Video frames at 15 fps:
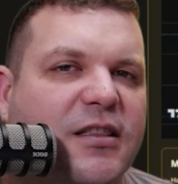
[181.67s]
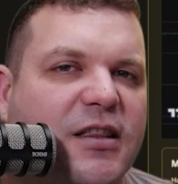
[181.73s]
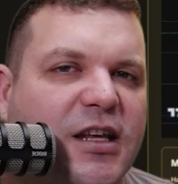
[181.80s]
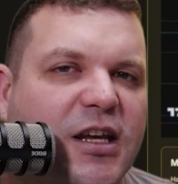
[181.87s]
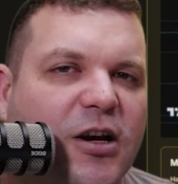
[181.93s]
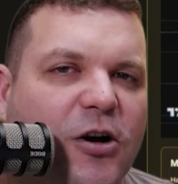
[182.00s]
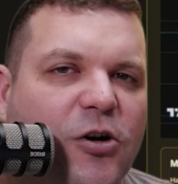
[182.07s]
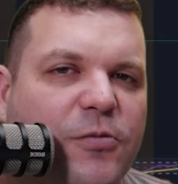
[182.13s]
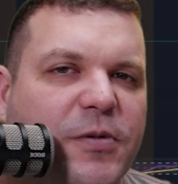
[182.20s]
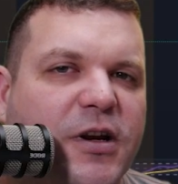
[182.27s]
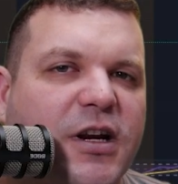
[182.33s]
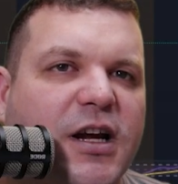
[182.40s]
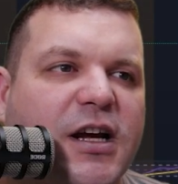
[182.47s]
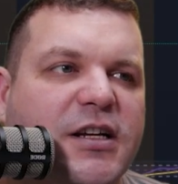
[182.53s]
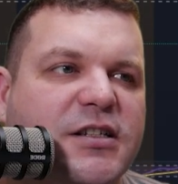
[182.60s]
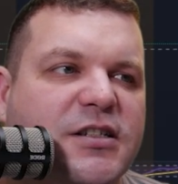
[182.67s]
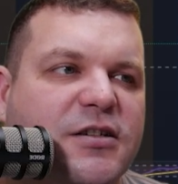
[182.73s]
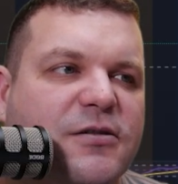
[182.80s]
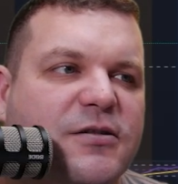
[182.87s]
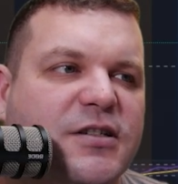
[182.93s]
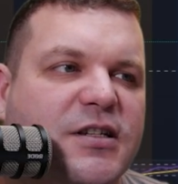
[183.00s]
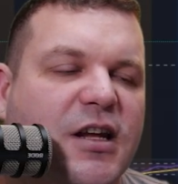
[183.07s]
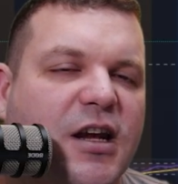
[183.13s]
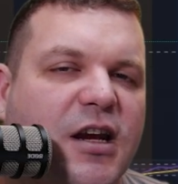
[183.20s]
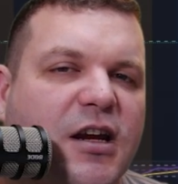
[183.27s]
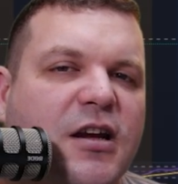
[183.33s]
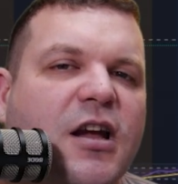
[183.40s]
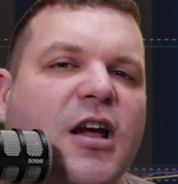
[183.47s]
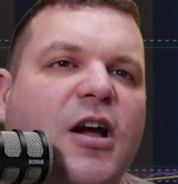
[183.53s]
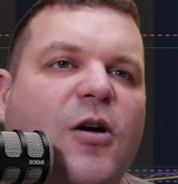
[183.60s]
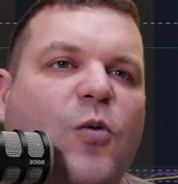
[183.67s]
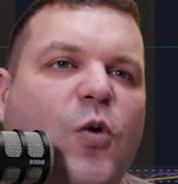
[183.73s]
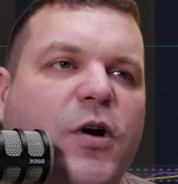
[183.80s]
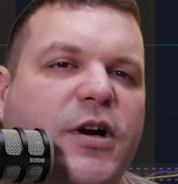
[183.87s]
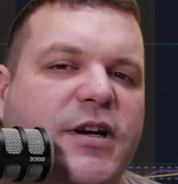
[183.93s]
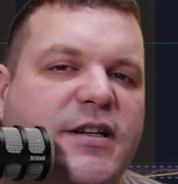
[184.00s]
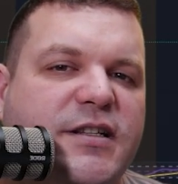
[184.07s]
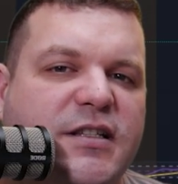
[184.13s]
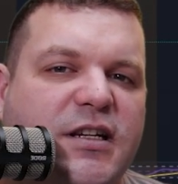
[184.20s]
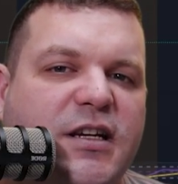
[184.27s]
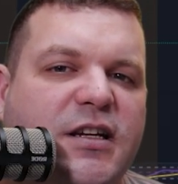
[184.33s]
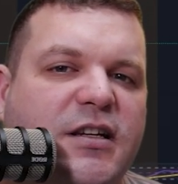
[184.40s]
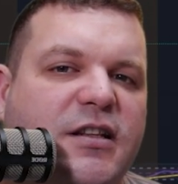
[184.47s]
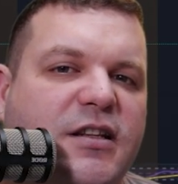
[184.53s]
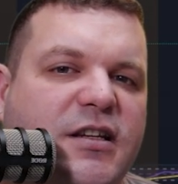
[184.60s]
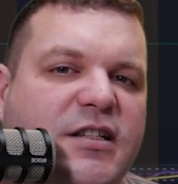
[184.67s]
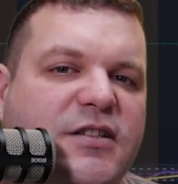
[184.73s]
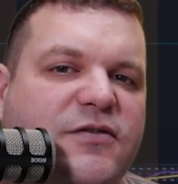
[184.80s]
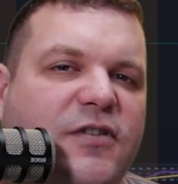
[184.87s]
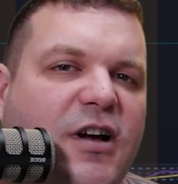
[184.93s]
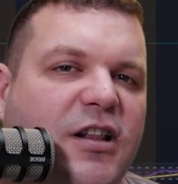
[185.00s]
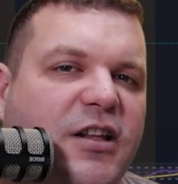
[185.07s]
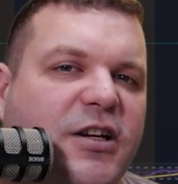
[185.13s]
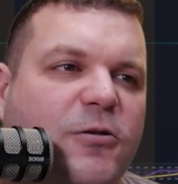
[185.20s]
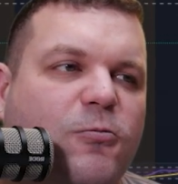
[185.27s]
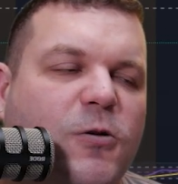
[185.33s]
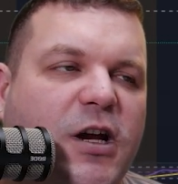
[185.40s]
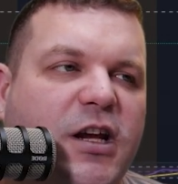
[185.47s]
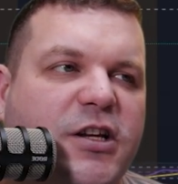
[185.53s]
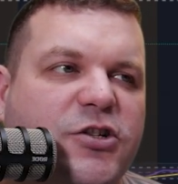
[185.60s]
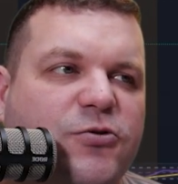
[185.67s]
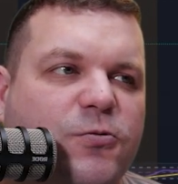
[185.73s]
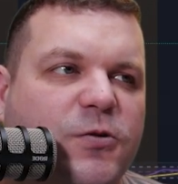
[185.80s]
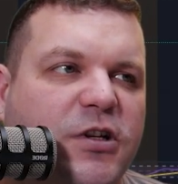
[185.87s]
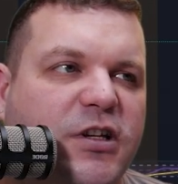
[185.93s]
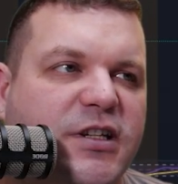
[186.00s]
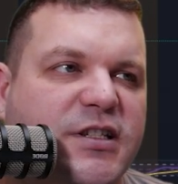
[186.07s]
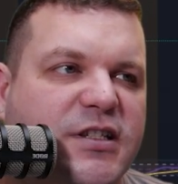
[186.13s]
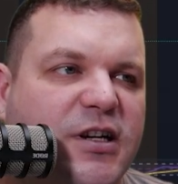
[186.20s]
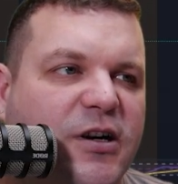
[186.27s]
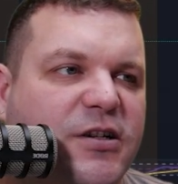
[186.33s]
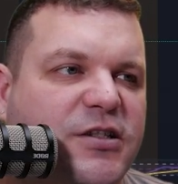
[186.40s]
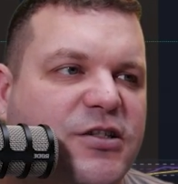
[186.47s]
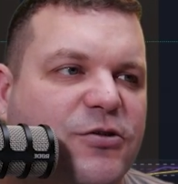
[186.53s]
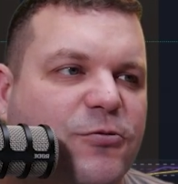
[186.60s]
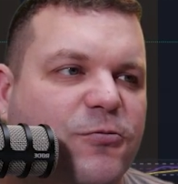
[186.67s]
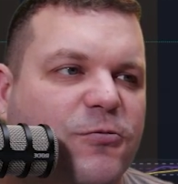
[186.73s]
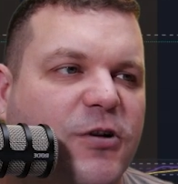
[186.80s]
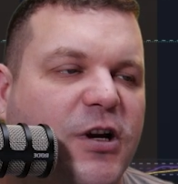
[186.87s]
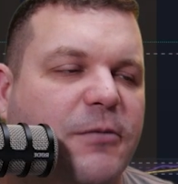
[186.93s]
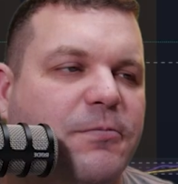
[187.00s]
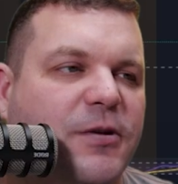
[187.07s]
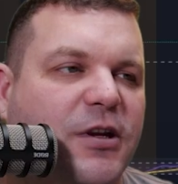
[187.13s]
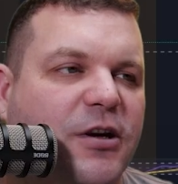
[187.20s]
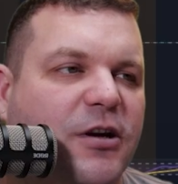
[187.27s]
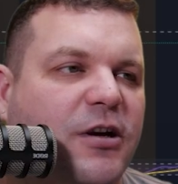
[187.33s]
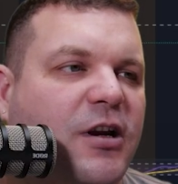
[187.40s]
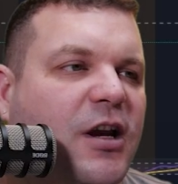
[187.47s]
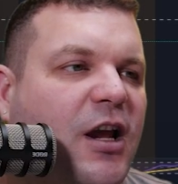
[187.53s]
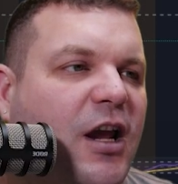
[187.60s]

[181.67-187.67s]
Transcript: the open on Tuesday, we're going to see this falling wedge really start to rip here.